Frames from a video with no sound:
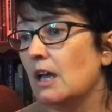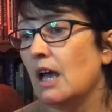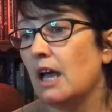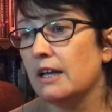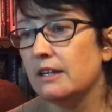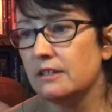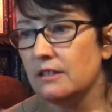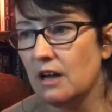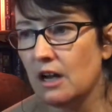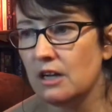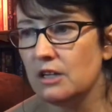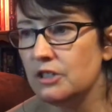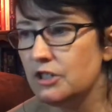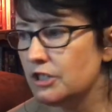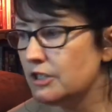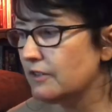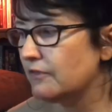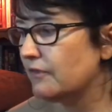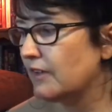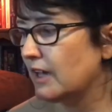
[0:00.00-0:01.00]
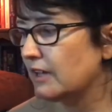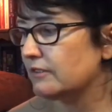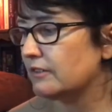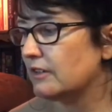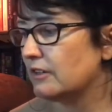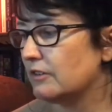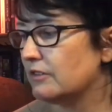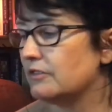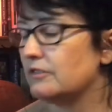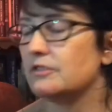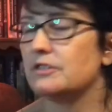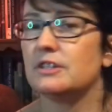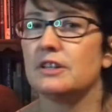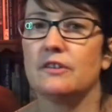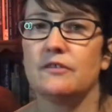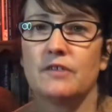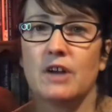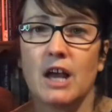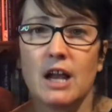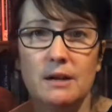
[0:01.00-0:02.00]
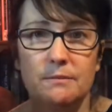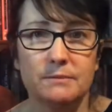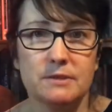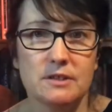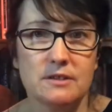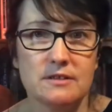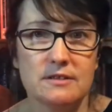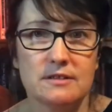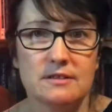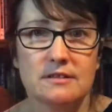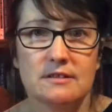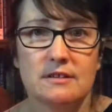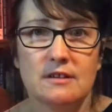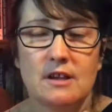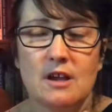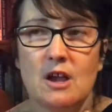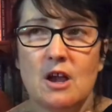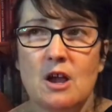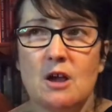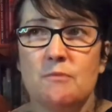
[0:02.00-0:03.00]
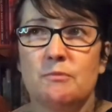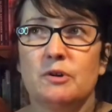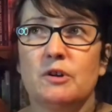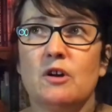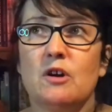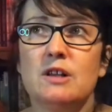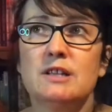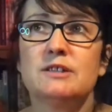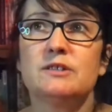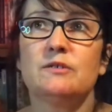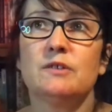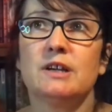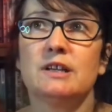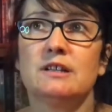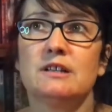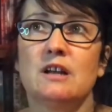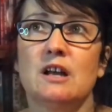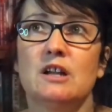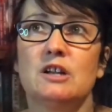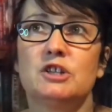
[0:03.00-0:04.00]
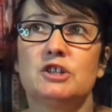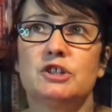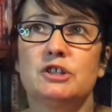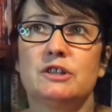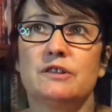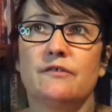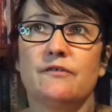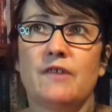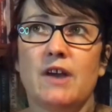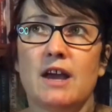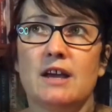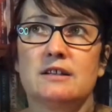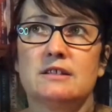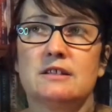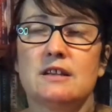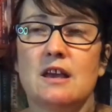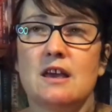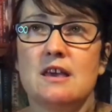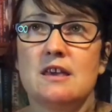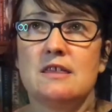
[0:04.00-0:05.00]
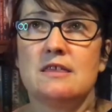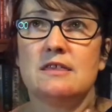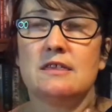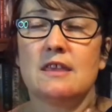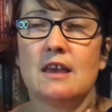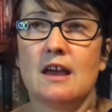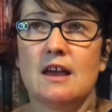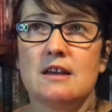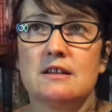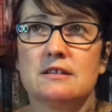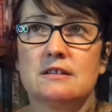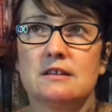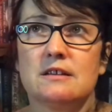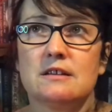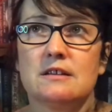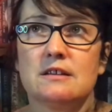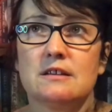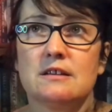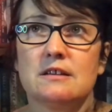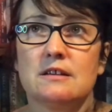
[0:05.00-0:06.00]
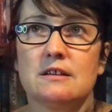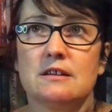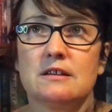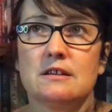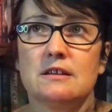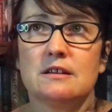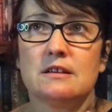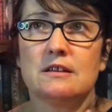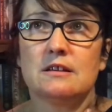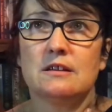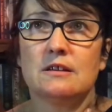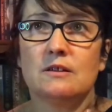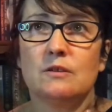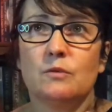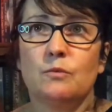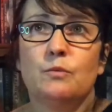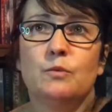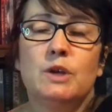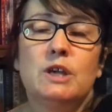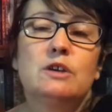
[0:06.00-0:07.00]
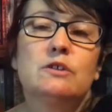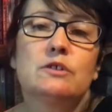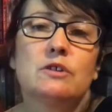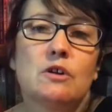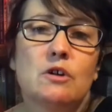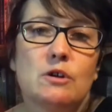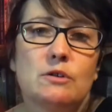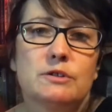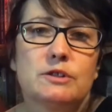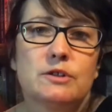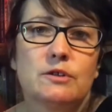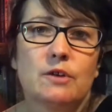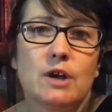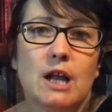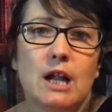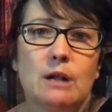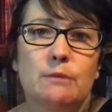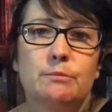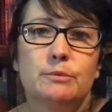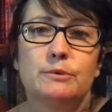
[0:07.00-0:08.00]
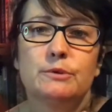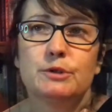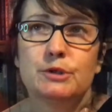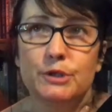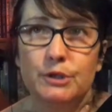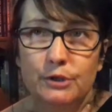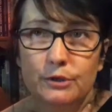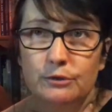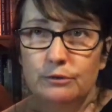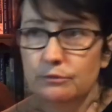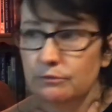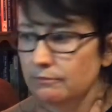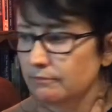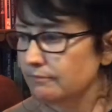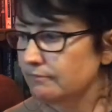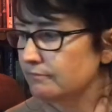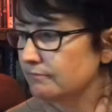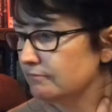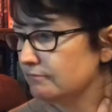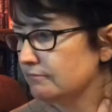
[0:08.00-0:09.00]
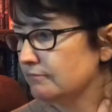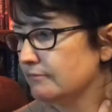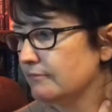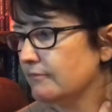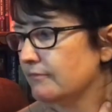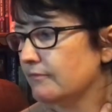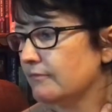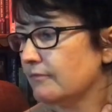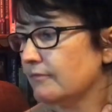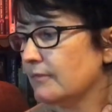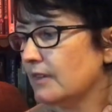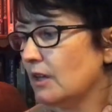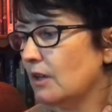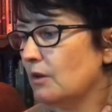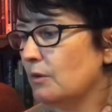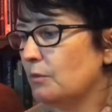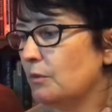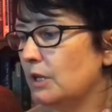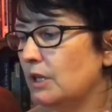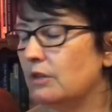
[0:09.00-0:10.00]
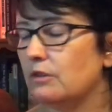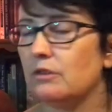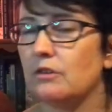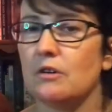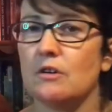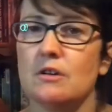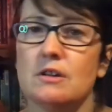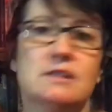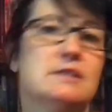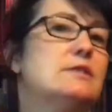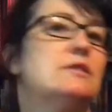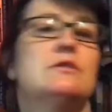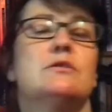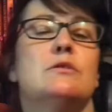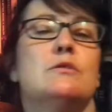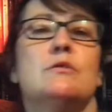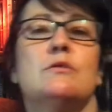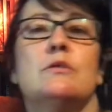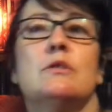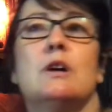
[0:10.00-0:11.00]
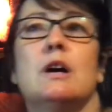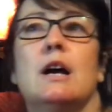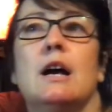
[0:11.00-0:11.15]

acknowledge the fact that others have helped us, but also acknowledge the fact that we could also help too. We could also